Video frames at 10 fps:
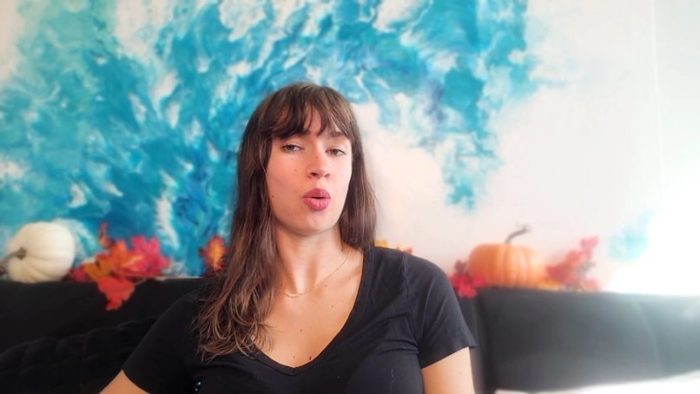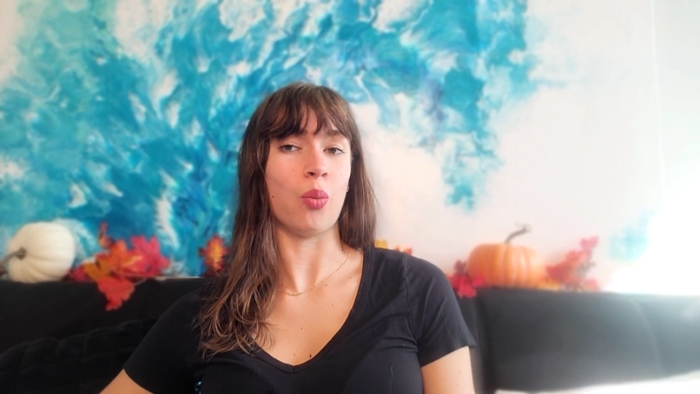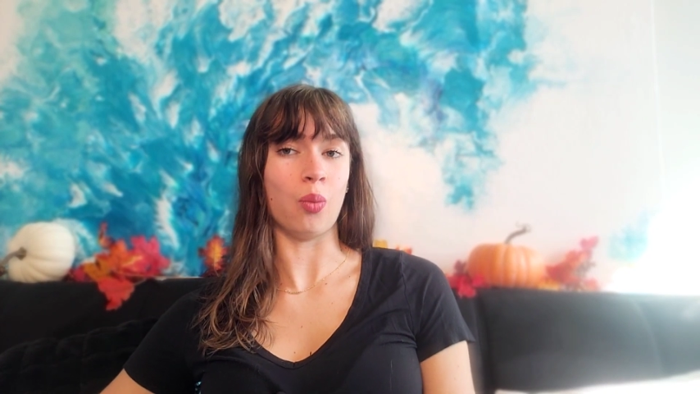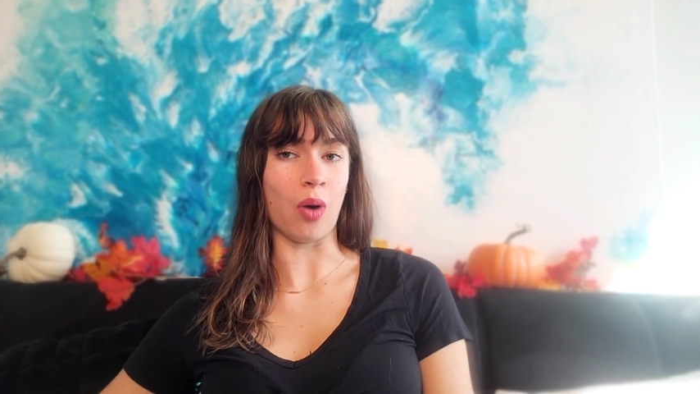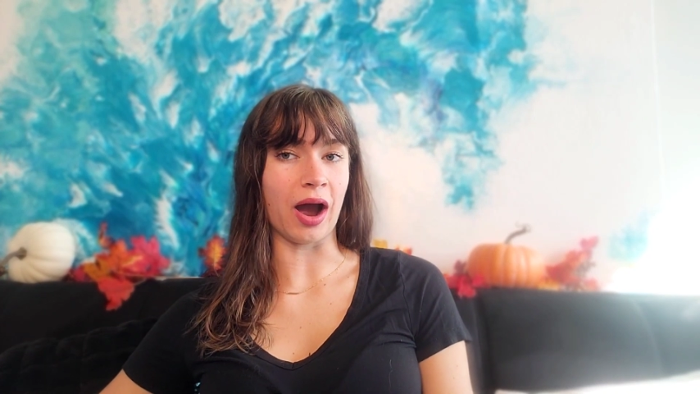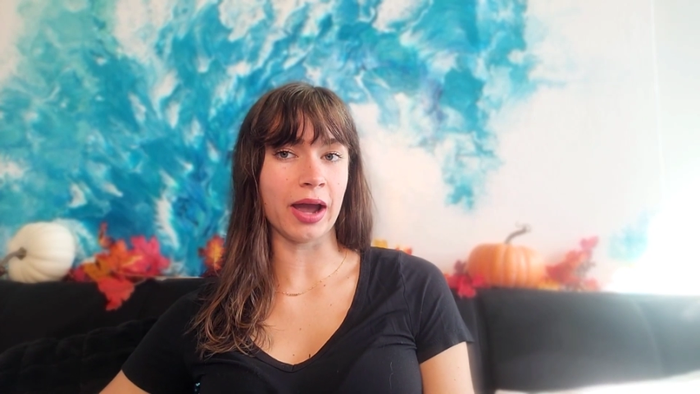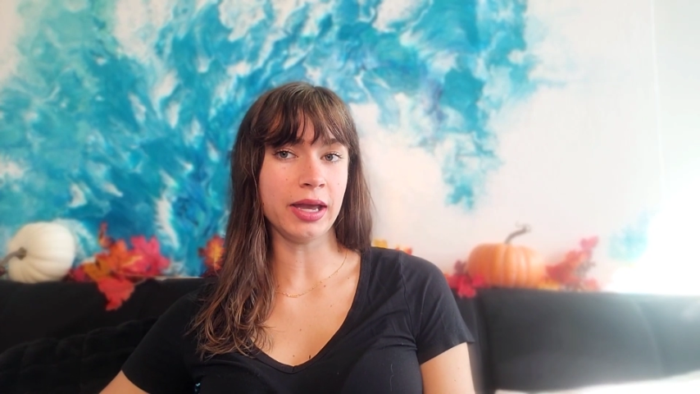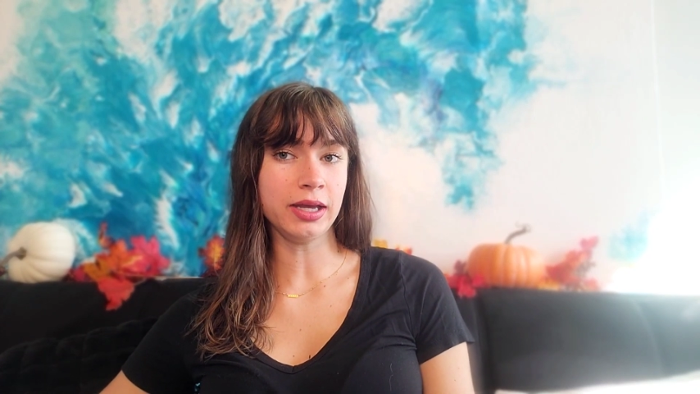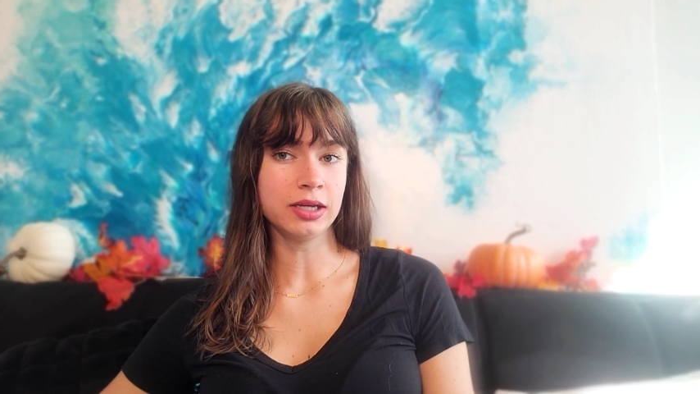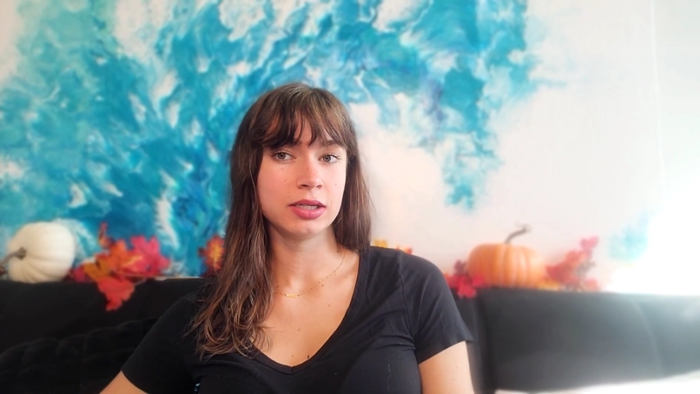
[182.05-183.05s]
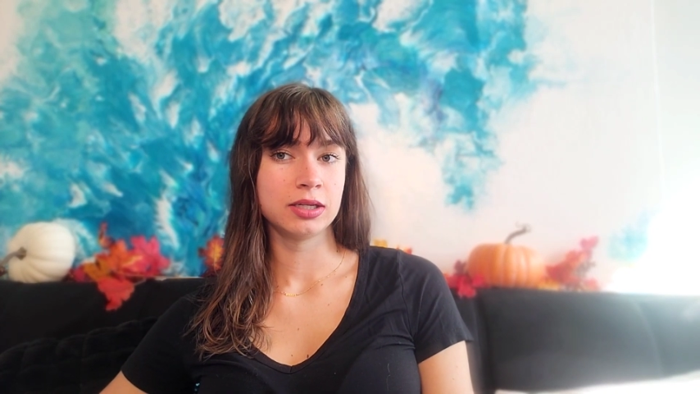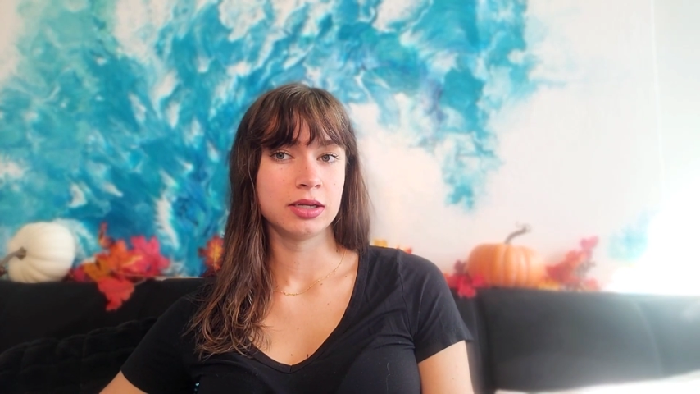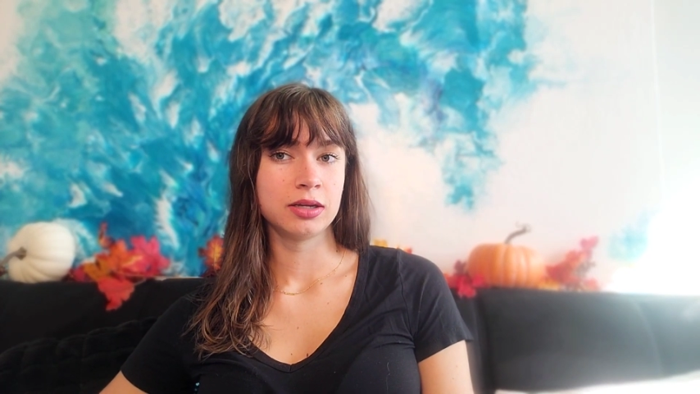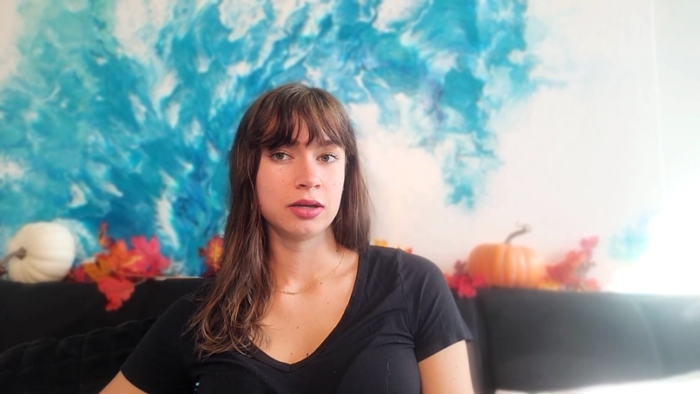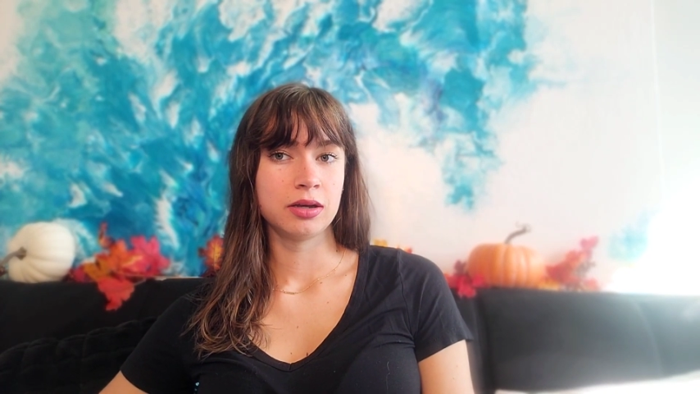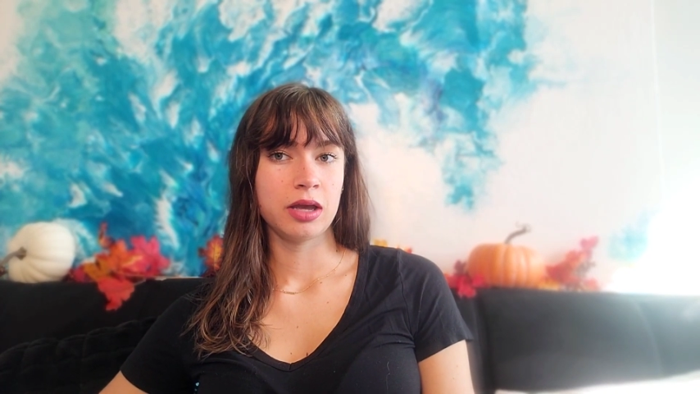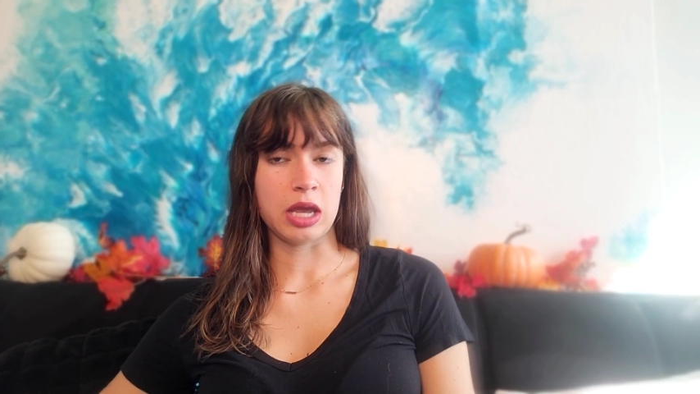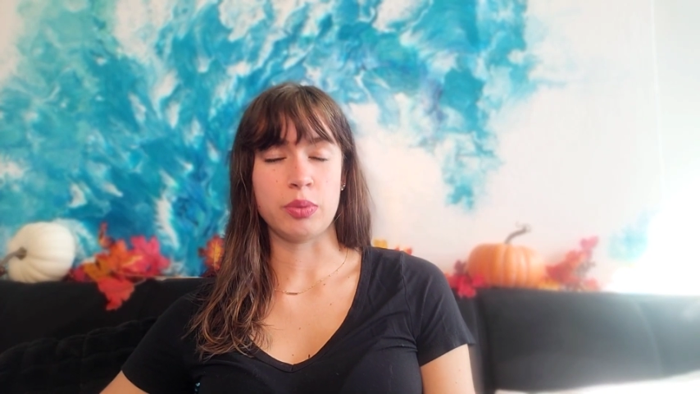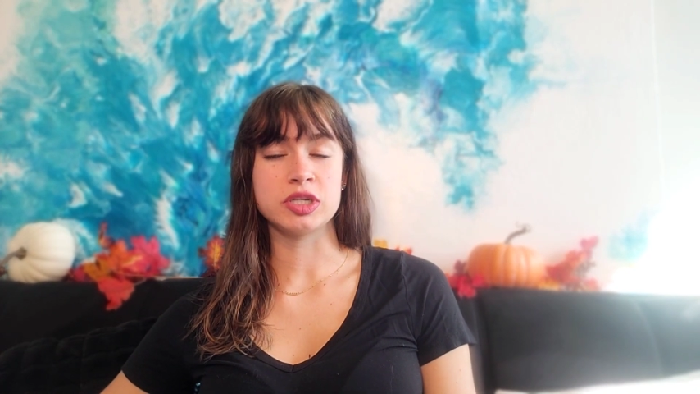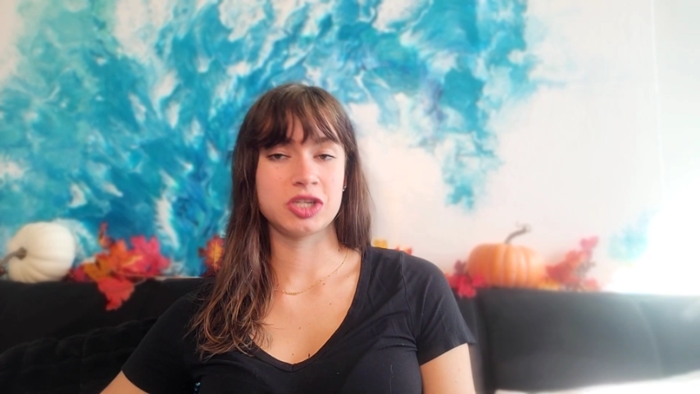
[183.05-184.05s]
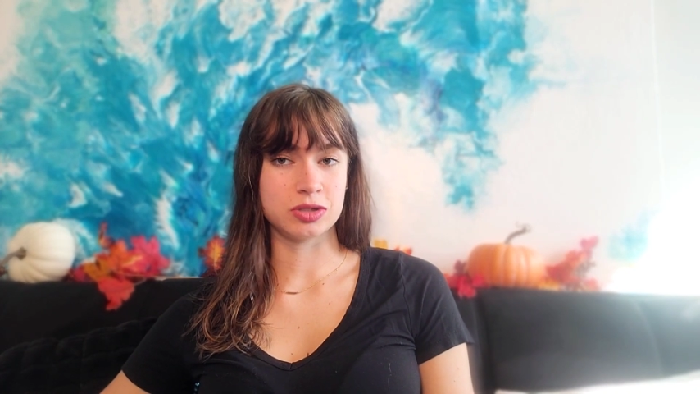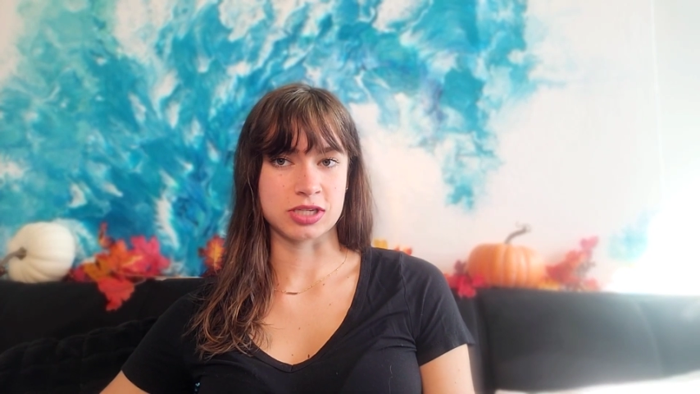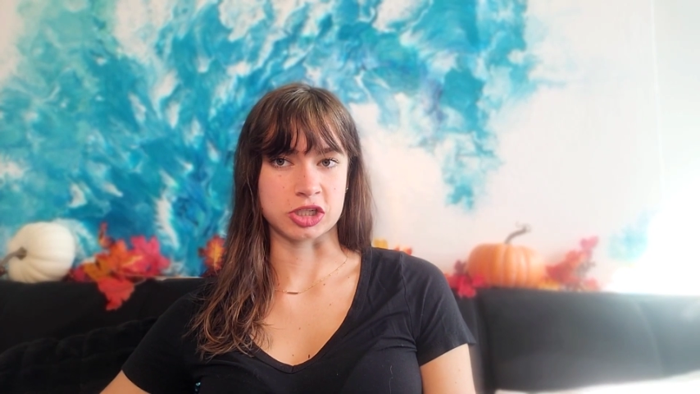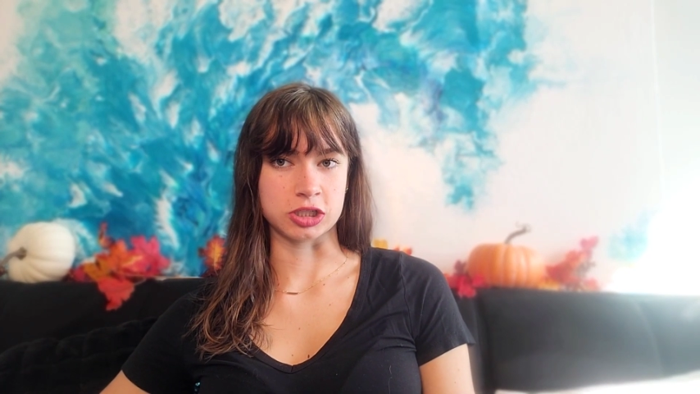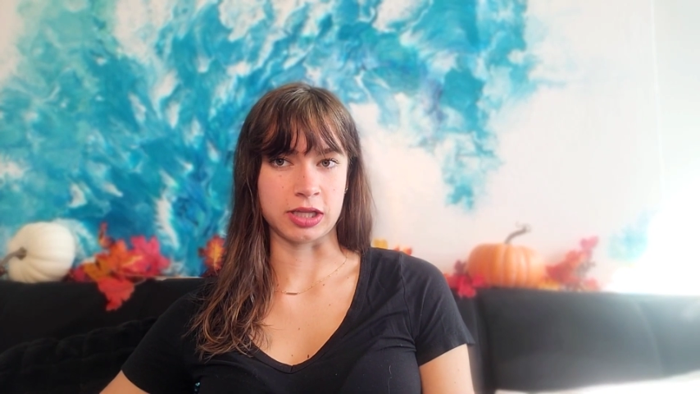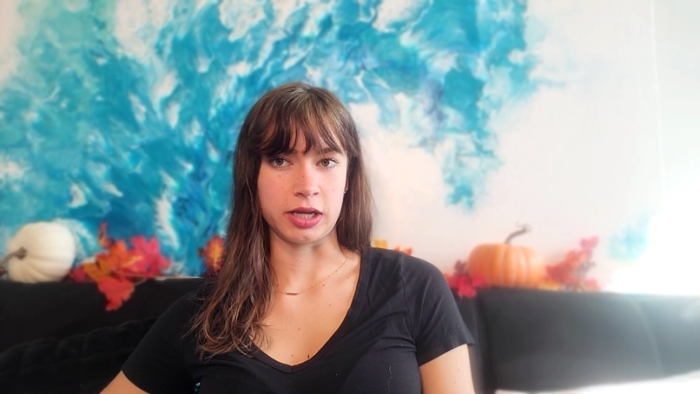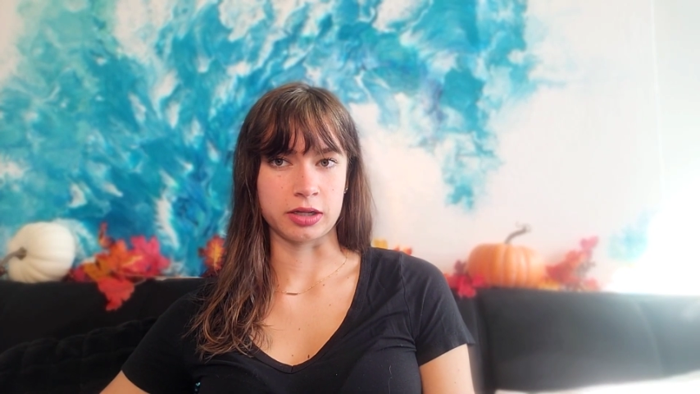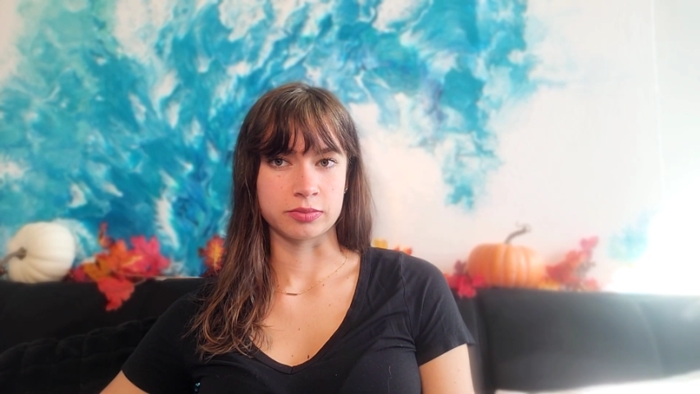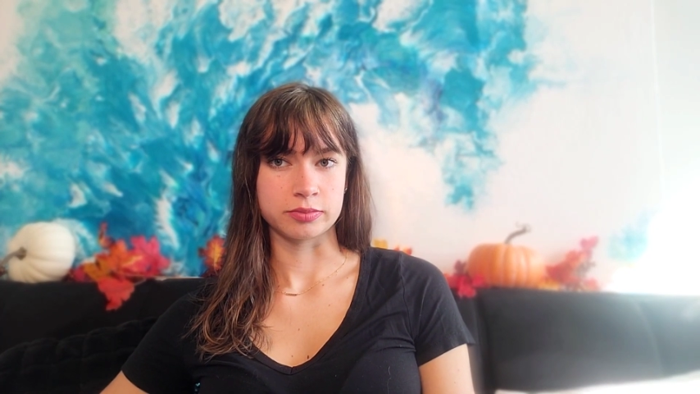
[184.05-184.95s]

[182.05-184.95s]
why it would do such a thing.